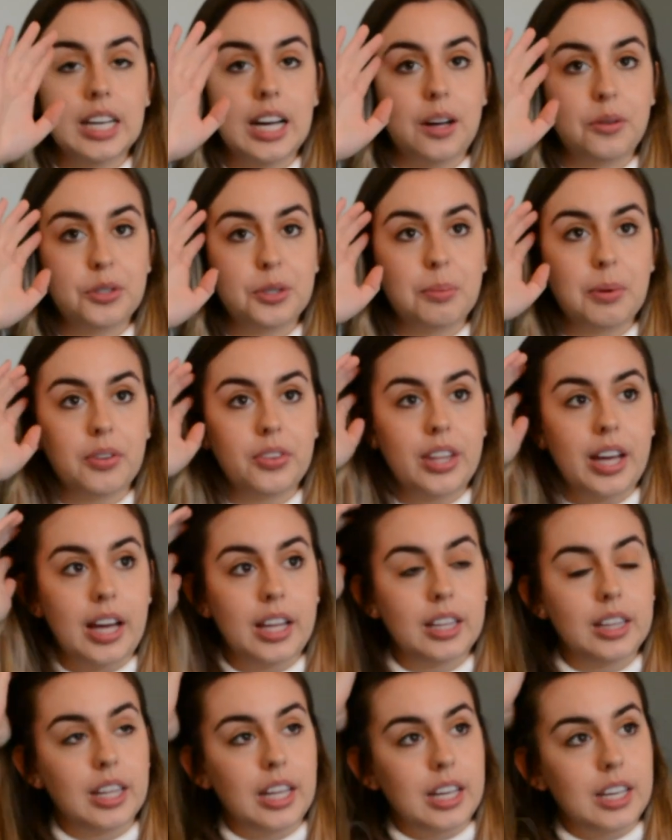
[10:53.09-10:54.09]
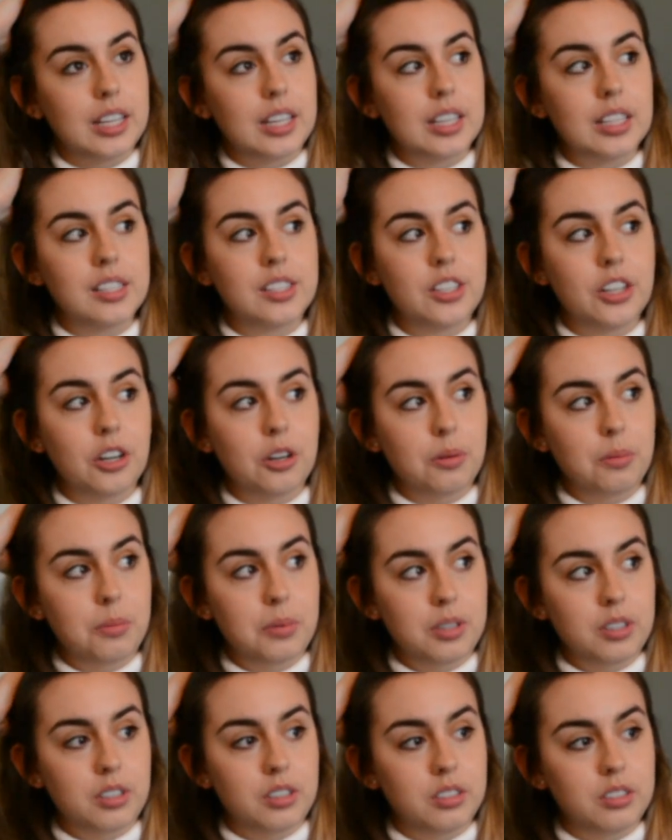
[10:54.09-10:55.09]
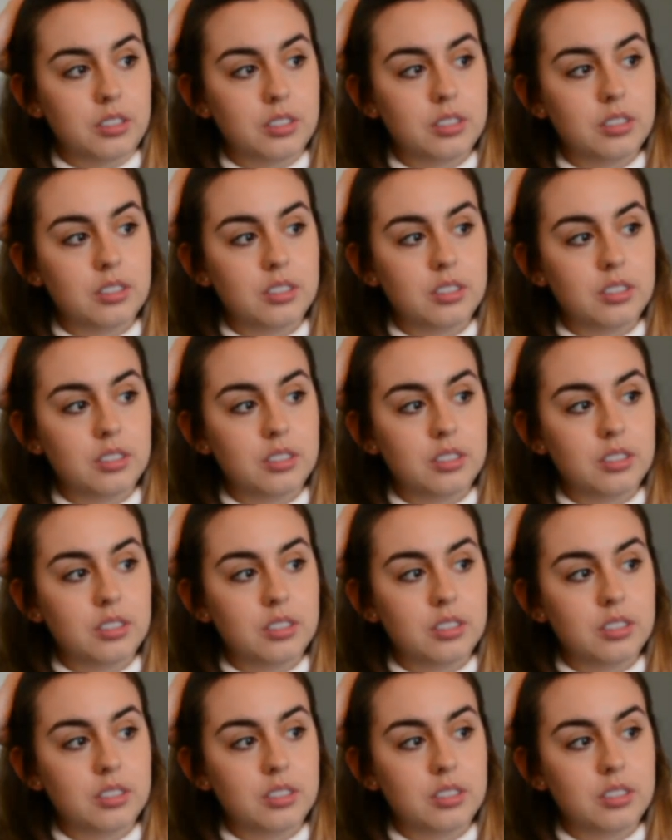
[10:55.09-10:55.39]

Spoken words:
it was about that, like comparable